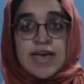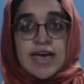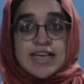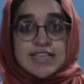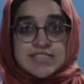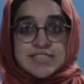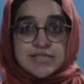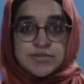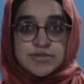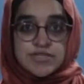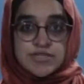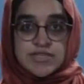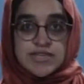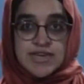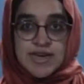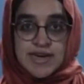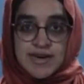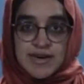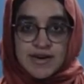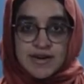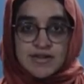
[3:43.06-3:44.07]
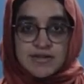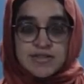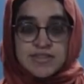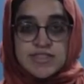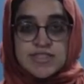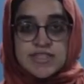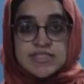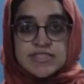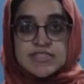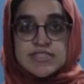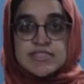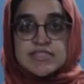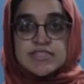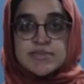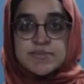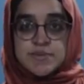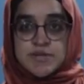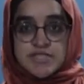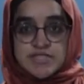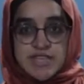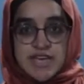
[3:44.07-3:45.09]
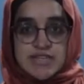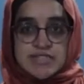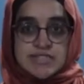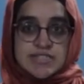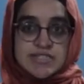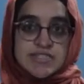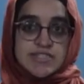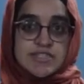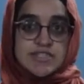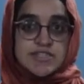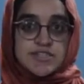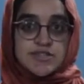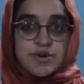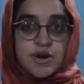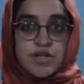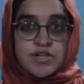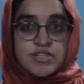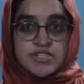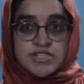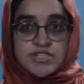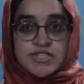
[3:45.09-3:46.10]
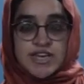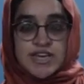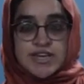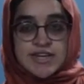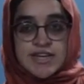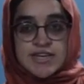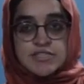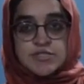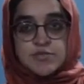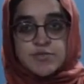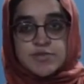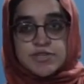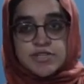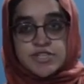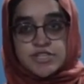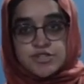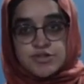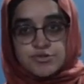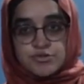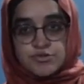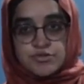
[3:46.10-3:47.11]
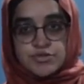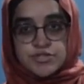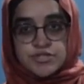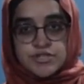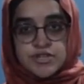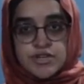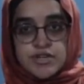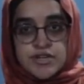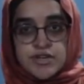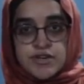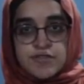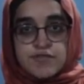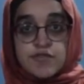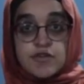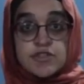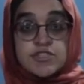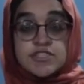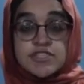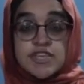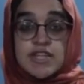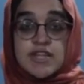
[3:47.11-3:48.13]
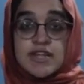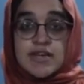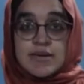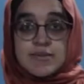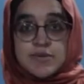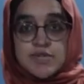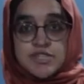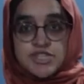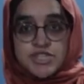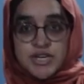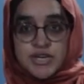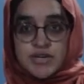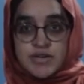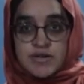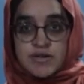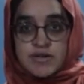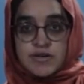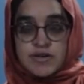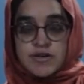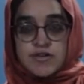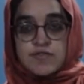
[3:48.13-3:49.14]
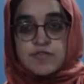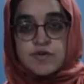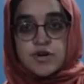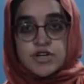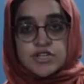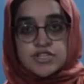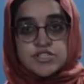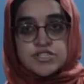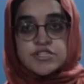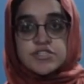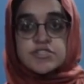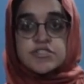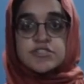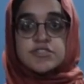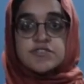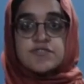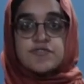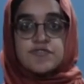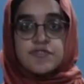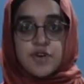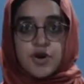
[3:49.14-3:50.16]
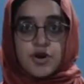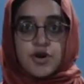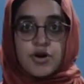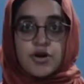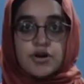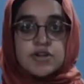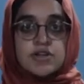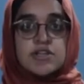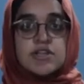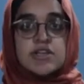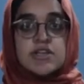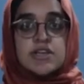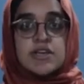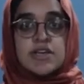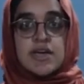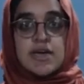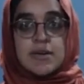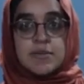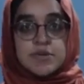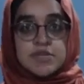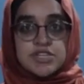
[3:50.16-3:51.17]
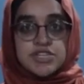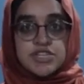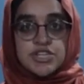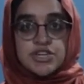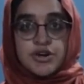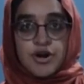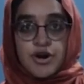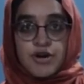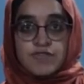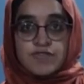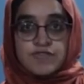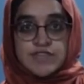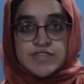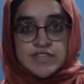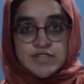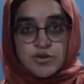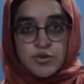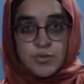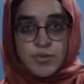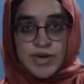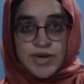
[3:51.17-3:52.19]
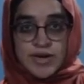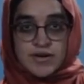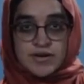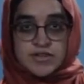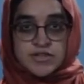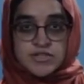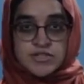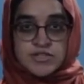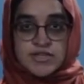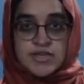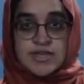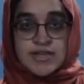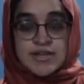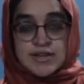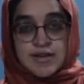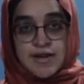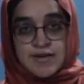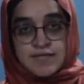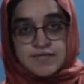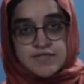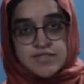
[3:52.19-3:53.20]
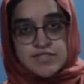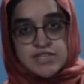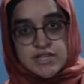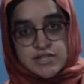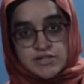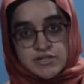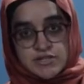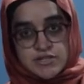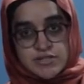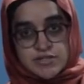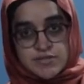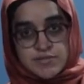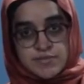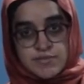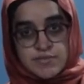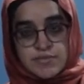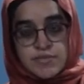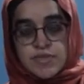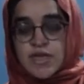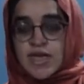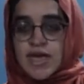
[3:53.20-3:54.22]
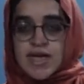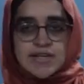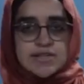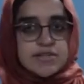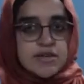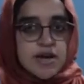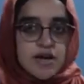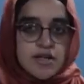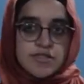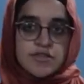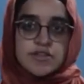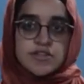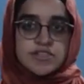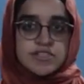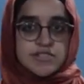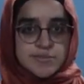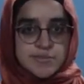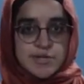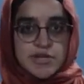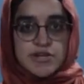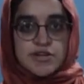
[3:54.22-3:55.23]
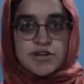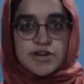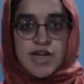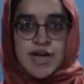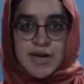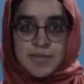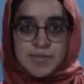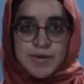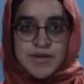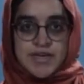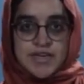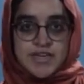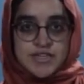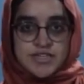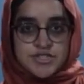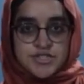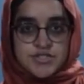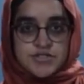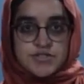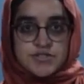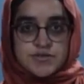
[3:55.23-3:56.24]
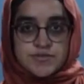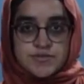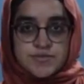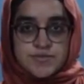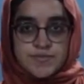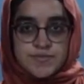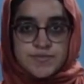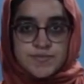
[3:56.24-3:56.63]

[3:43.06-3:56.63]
As you see here, this is precisely the technology that has been used for cell imaging, for instance, for imaging of telomeres in live cells and other similar applications.